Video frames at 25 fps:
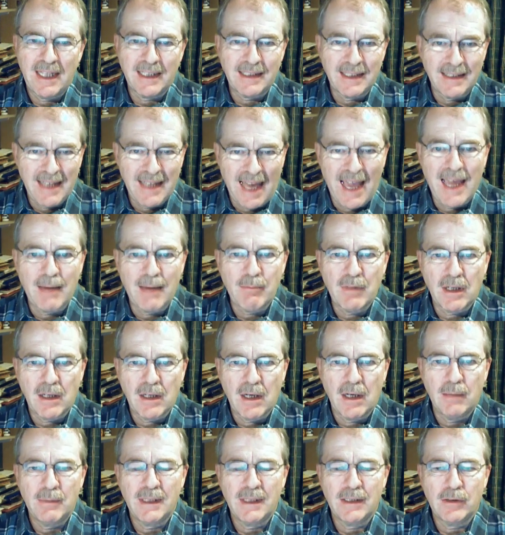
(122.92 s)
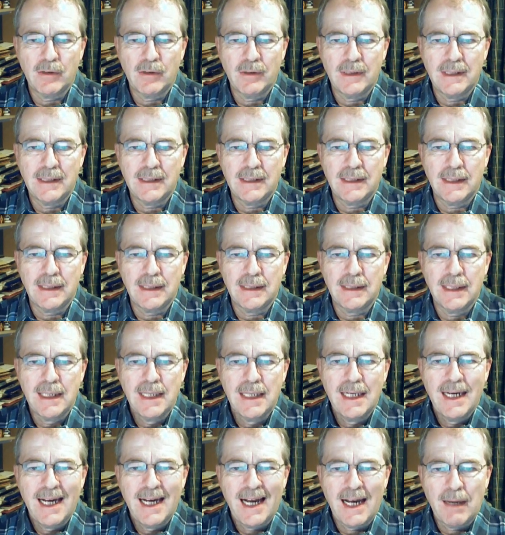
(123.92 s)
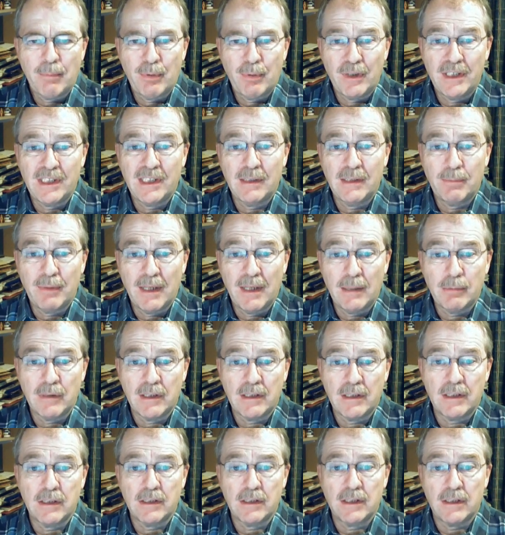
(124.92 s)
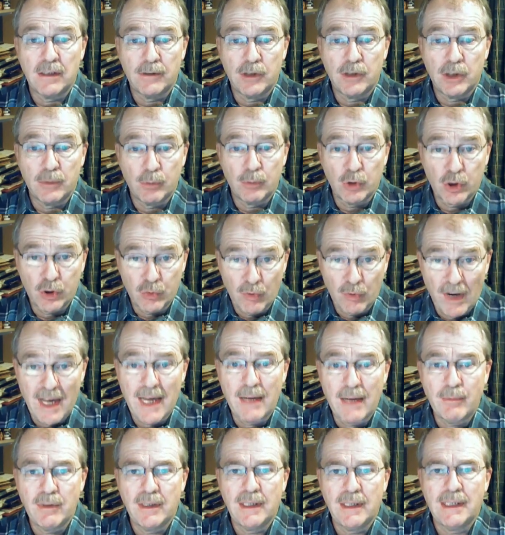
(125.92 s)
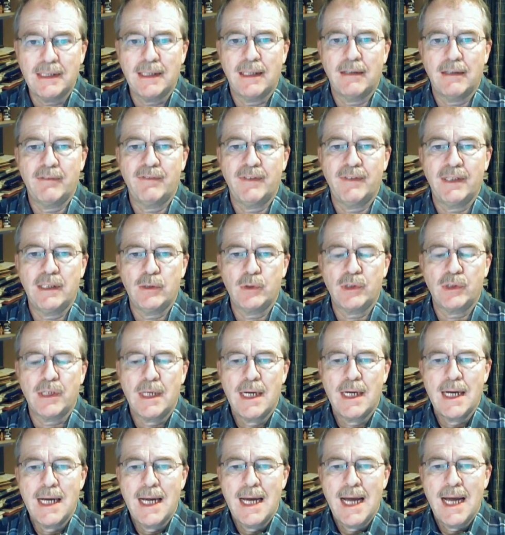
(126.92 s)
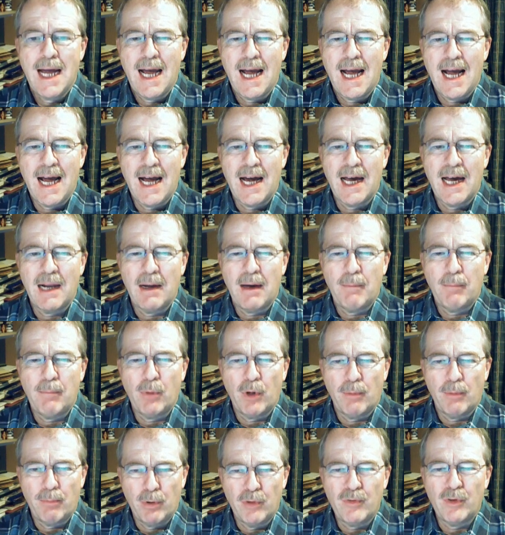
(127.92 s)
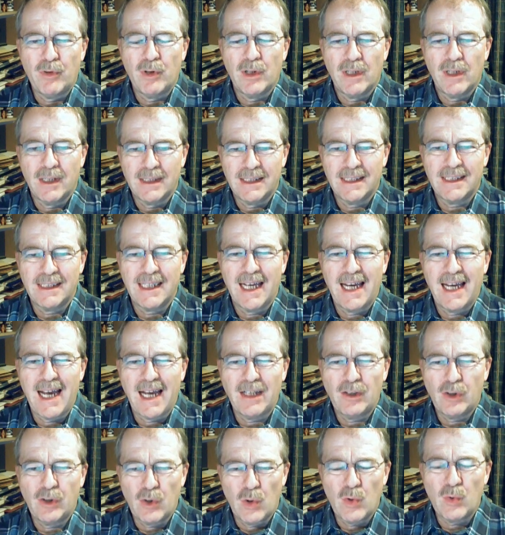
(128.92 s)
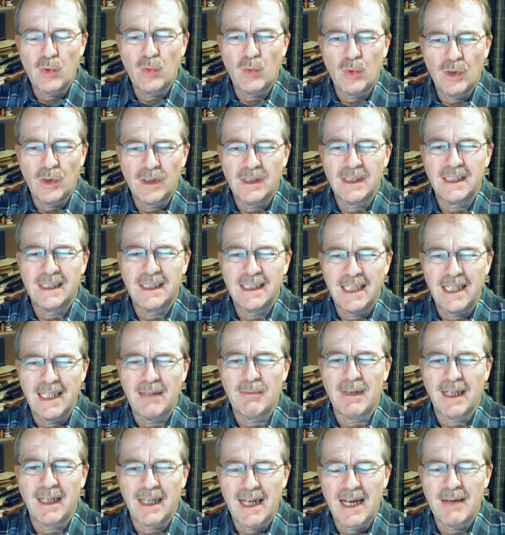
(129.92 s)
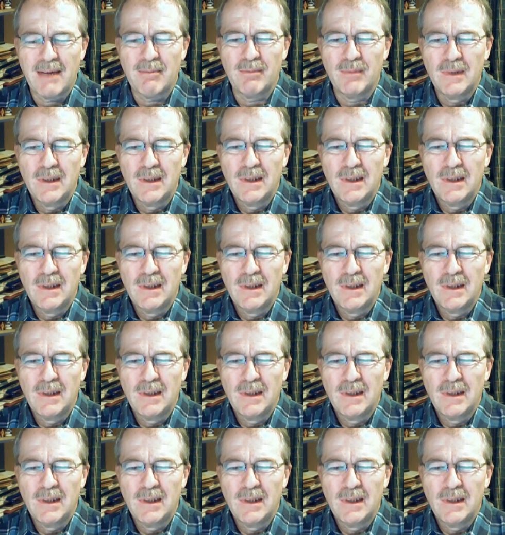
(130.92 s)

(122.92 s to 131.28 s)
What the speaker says: take the time to comment on these things. I appreciate people that subscribe to these videos, but above all, as I say, I don't want to seem like I'm